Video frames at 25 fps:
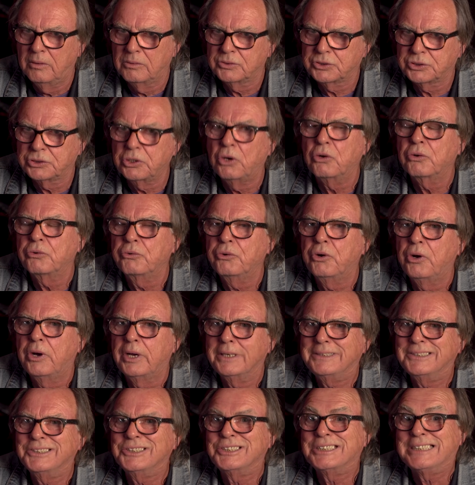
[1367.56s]

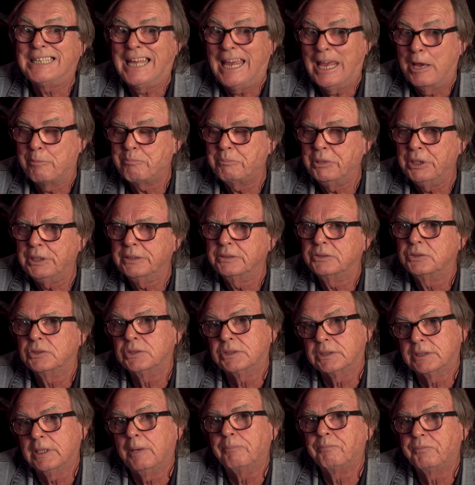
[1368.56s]
songwriters tap into
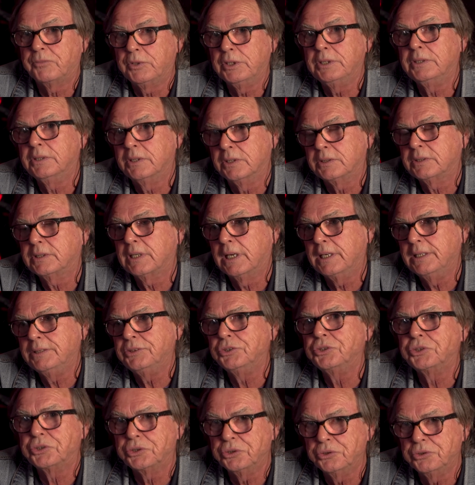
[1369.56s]
something that they
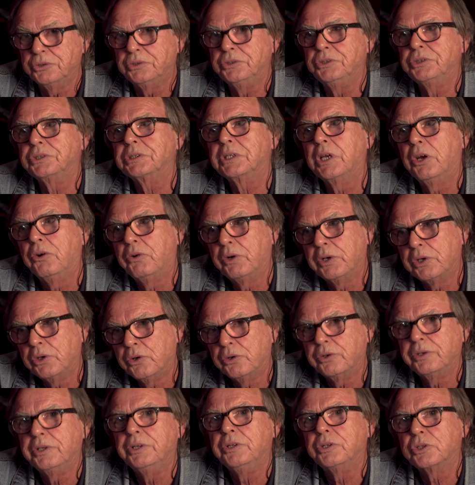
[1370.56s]
discern is going
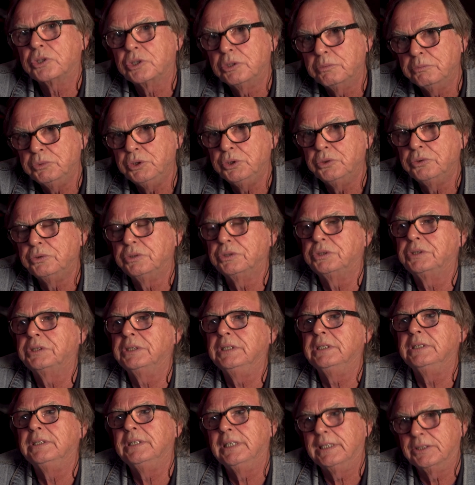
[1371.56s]
on in the
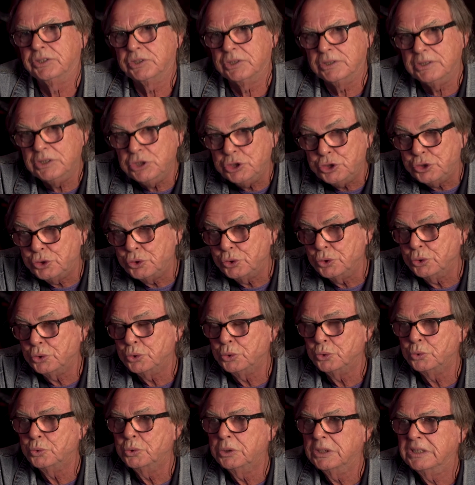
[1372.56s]
community. There's an
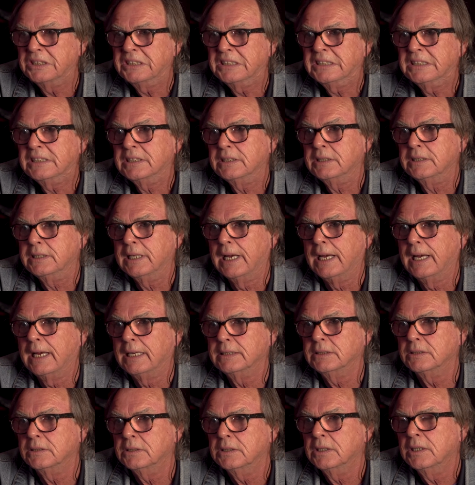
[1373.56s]
issue
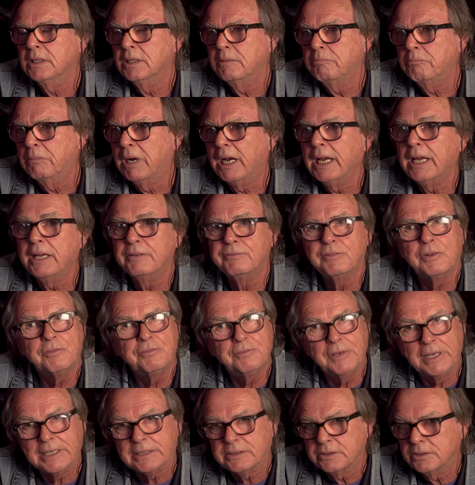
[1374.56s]
that may have
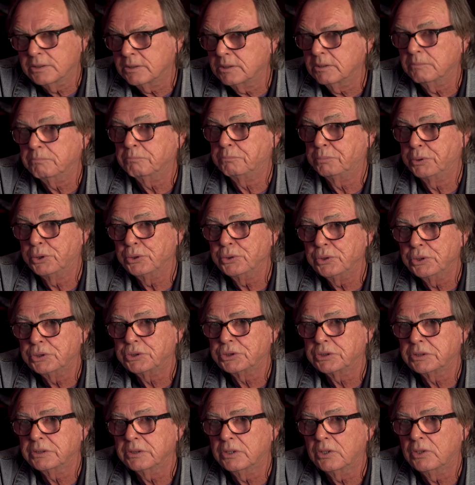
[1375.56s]
affected them
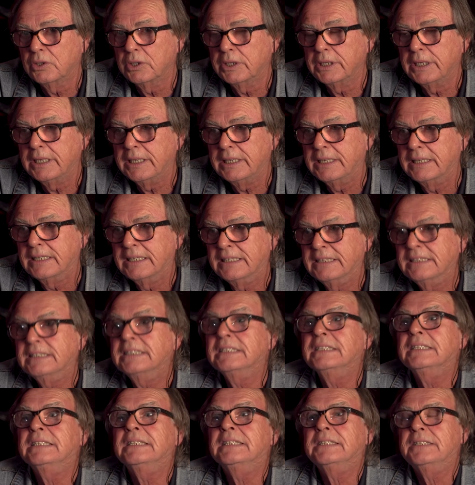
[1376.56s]
personally.
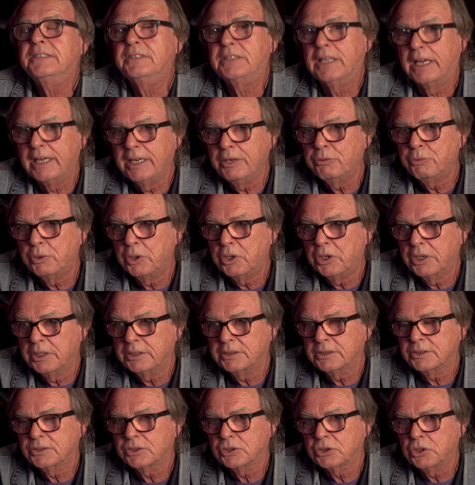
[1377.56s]
They
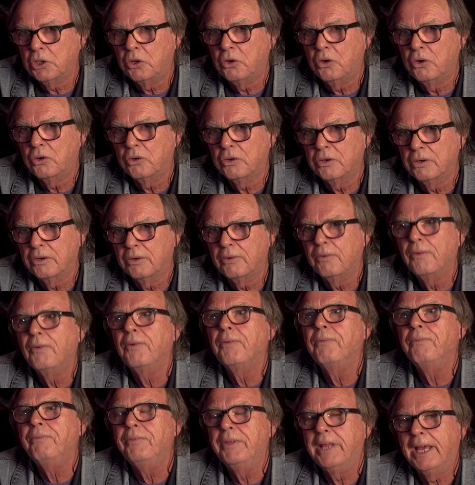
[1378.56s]
write a song
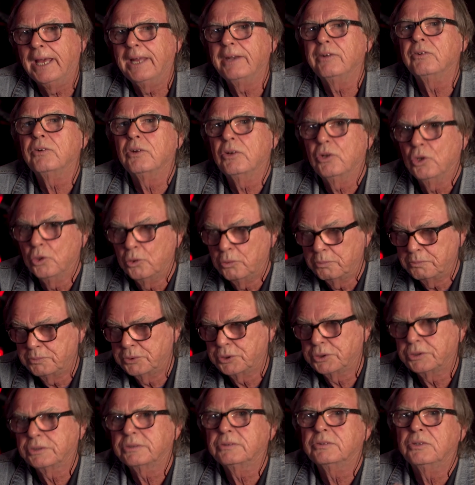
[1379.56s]
that
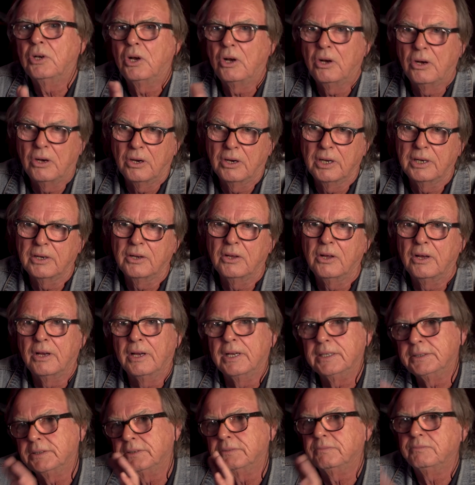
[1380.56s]
helps
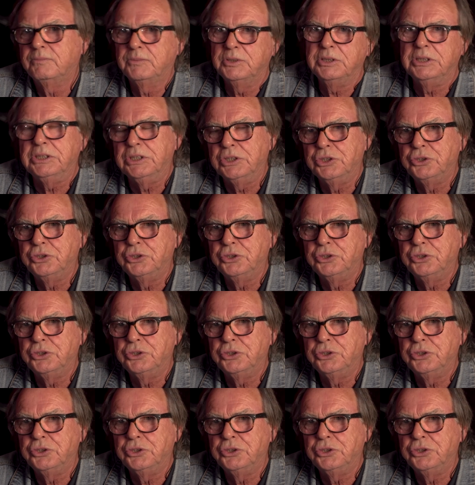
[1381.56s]
highlight the